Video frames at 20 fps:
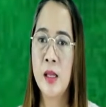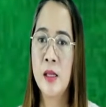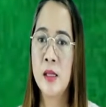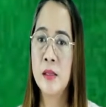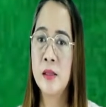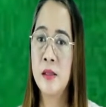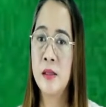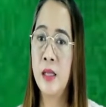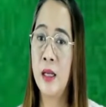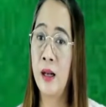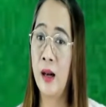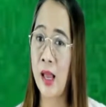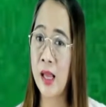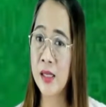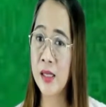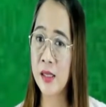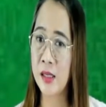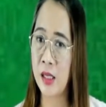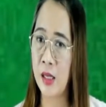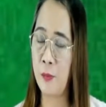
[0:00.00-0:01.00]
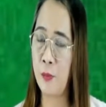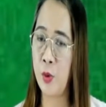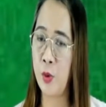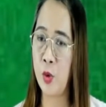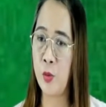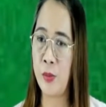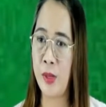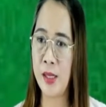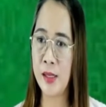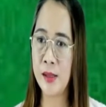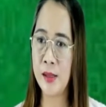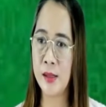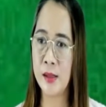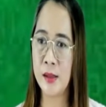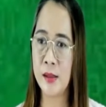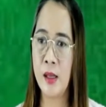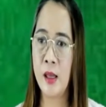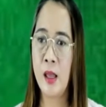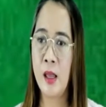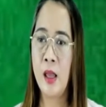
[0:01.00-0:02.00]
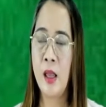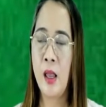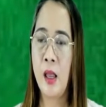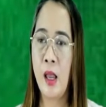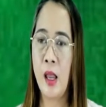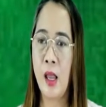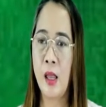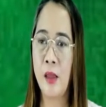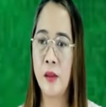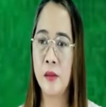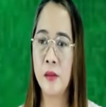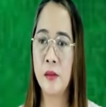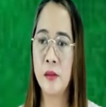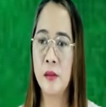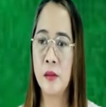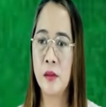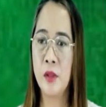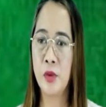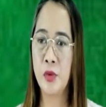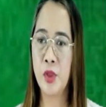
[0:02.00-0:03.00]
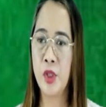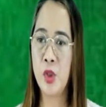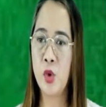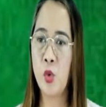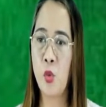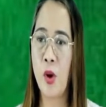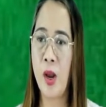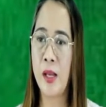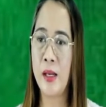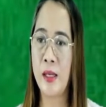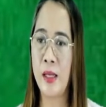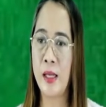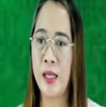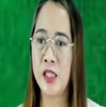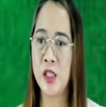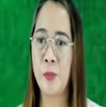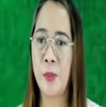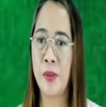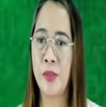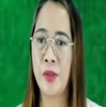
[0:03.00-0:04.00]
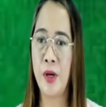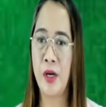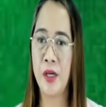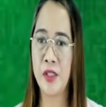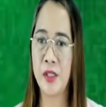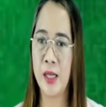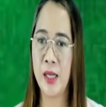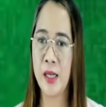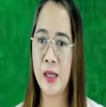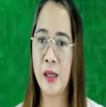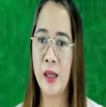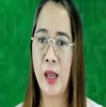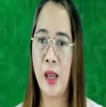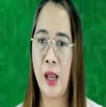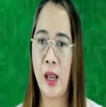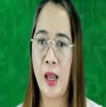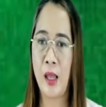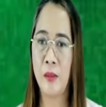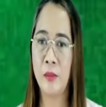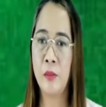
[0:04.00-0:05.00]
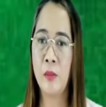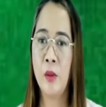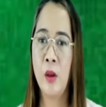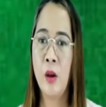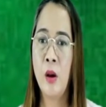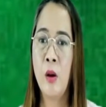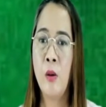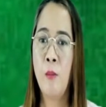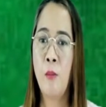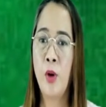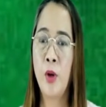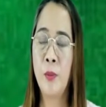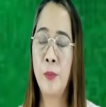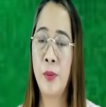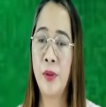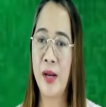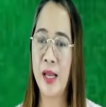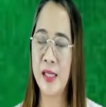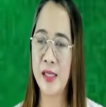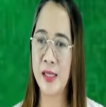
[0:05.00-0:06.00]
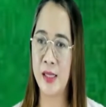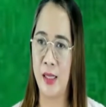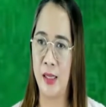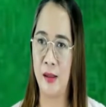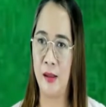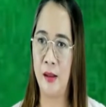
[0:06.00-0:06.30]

the glassy pumice. And the third one is panaritic and porphyritic.